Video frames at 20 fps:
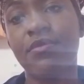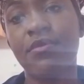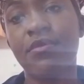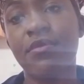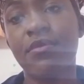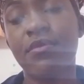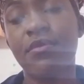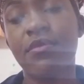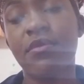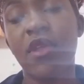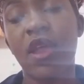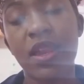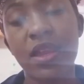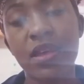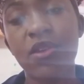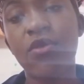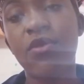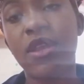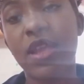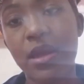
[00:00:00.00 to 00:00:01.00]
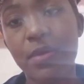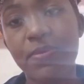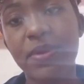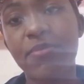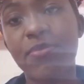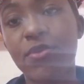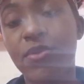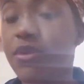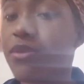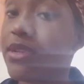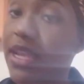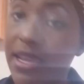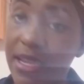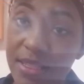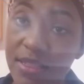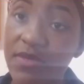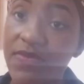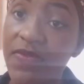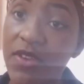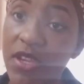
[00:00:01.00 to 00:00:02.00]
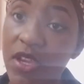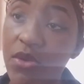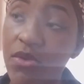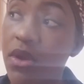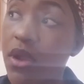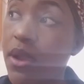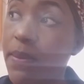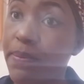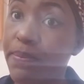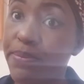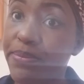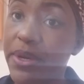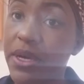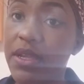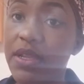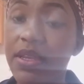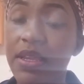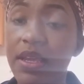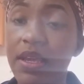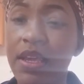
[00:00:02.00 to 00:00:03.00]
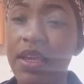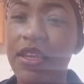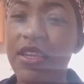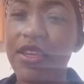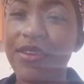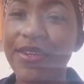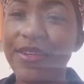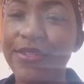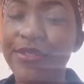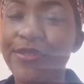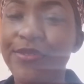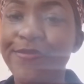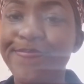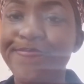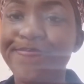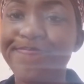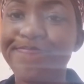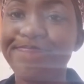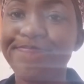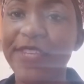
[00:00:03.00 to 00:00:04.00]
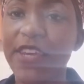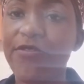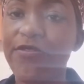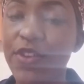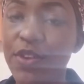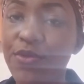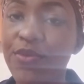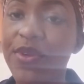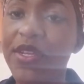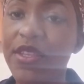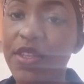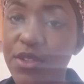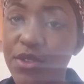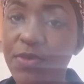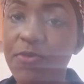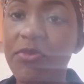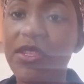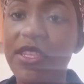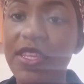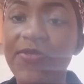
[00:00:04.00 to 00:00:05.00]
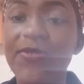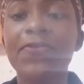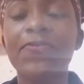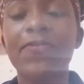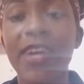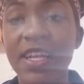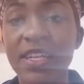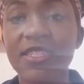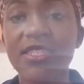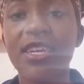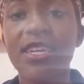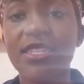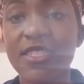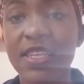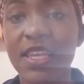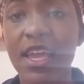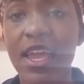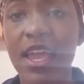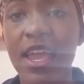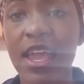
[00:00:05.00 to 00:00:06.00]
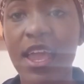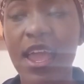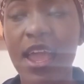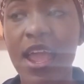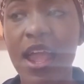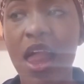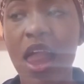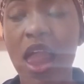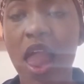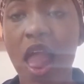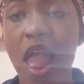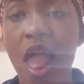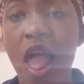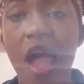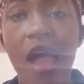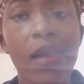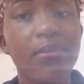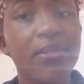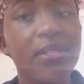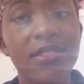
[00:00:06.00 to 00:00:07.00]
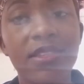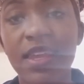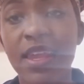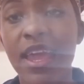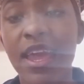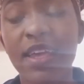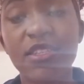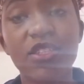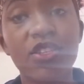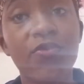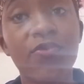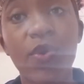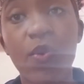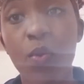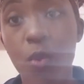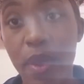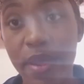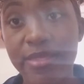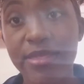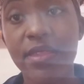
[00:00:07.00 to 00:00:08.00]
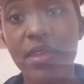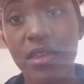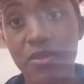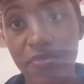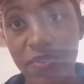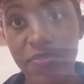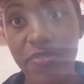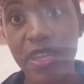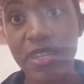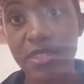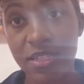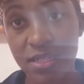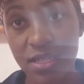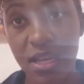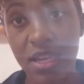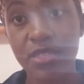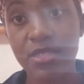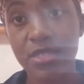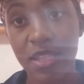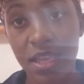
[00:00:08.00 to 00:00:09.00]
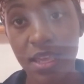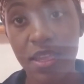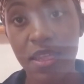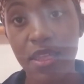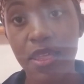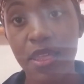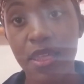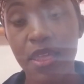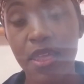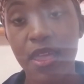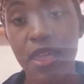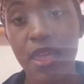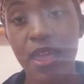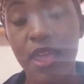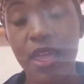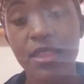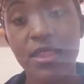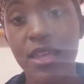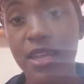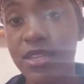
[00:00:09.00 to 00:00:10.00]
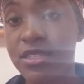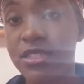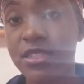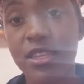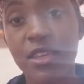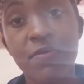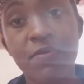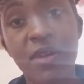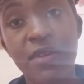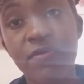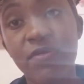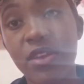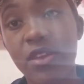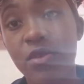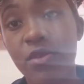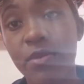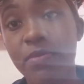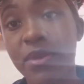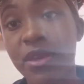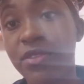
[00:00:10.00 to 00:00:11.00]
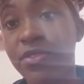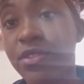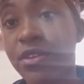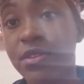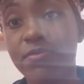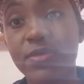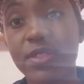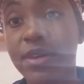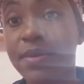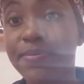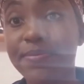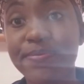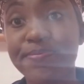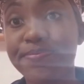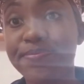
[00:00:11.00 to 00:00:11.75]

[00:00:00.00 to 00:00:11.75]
And I know a lot of people won't like this video, but, you know, if you really do believe in Valentine's Day, I'm just gonna ask you for one thing for Valentine's Day, and and that's to give my video a big thumbs up,